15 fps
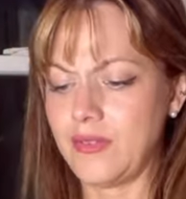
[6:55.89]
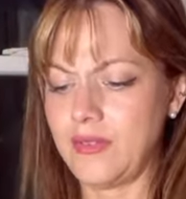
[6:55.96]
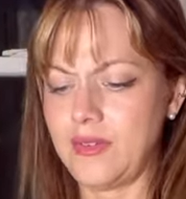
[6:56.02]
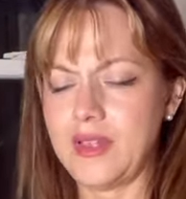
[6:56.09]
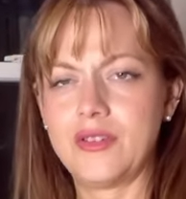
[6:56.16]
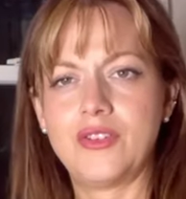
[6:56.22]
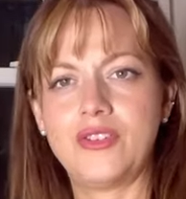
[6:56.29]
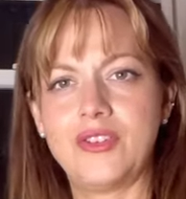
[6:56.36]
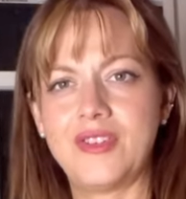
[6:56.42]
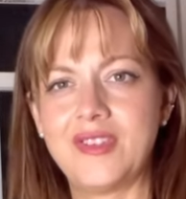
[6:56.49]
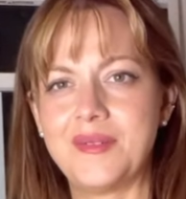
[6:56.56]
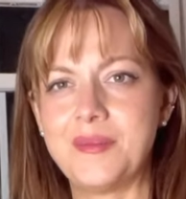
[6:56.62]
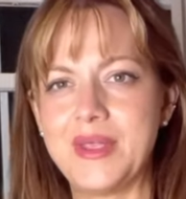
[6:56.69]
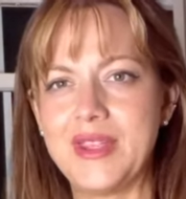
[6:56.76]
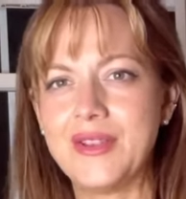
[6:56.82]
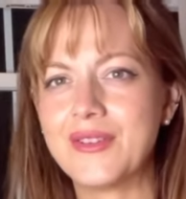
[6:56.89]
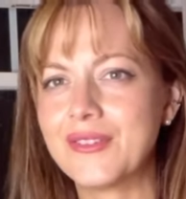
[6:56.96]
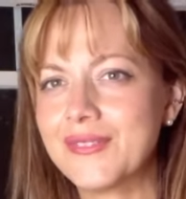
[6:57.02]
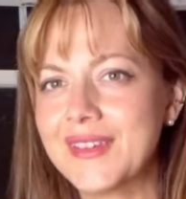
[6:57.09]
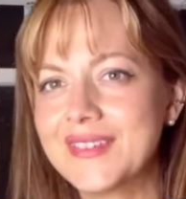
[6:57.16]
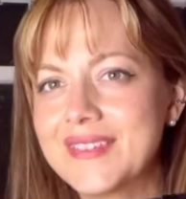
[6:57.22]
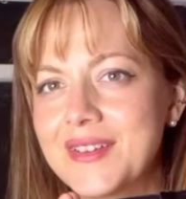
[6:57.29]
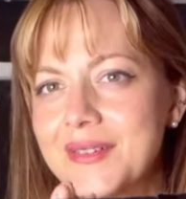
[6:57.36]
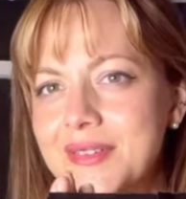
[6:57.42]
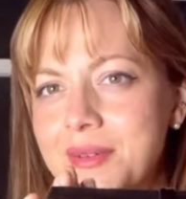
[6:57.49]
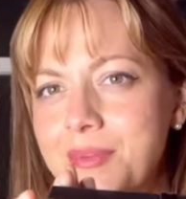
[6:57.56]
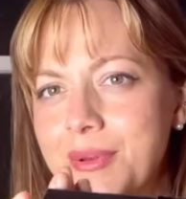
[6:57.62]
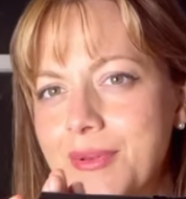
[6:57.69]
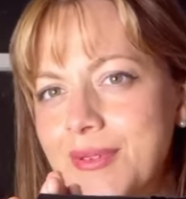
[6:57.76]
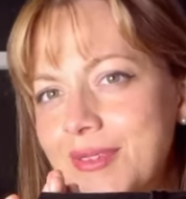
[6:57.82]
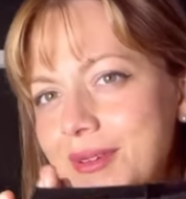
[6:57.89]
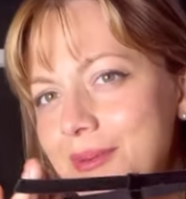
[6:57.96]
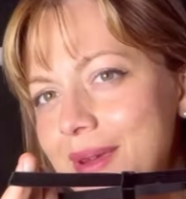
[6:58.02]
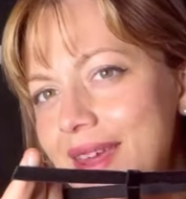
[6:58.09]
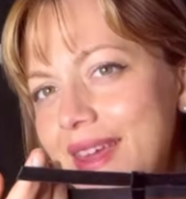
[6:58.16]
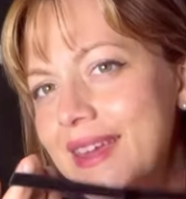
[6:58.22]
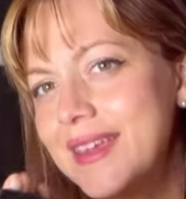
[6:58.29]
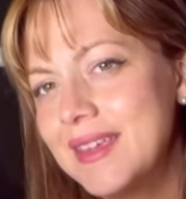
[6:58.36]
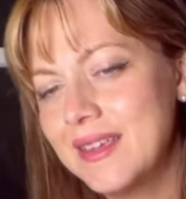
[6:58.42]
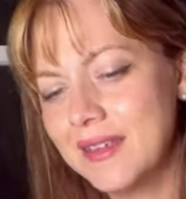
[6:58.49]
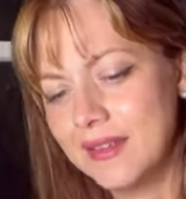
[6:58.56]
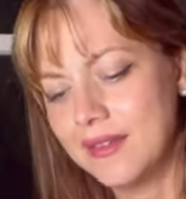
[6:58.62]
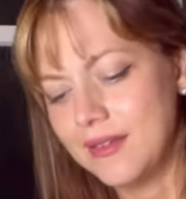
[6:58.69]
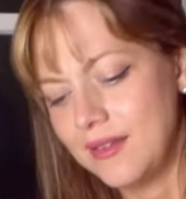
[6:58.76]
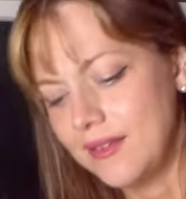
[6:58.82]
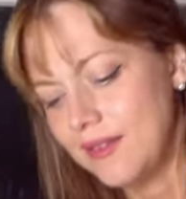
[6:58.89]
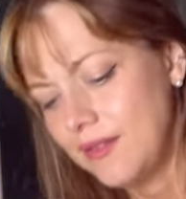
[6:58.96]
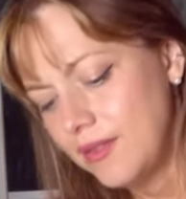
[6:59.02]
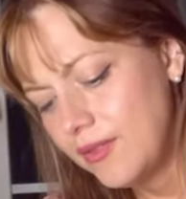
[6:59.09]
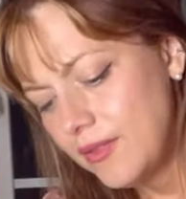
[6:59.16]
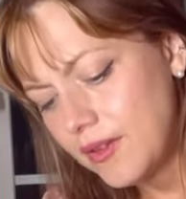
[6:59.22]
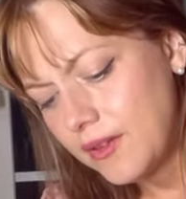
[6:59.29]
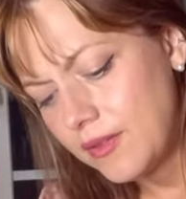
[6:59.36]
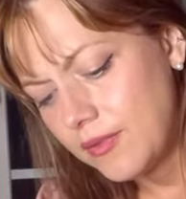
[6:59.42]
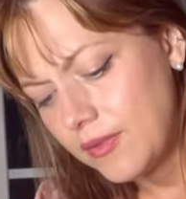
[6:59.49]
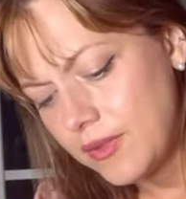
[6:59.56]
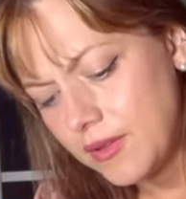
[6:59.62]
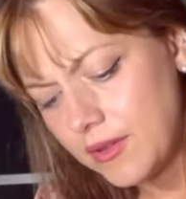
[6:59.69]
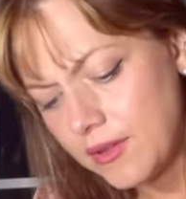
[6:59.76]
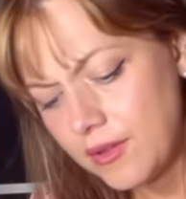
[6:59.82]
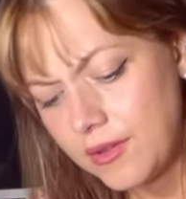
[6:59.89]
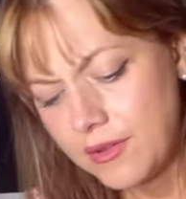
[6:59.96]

that's just me, or if that's how it's supposed to be. The, the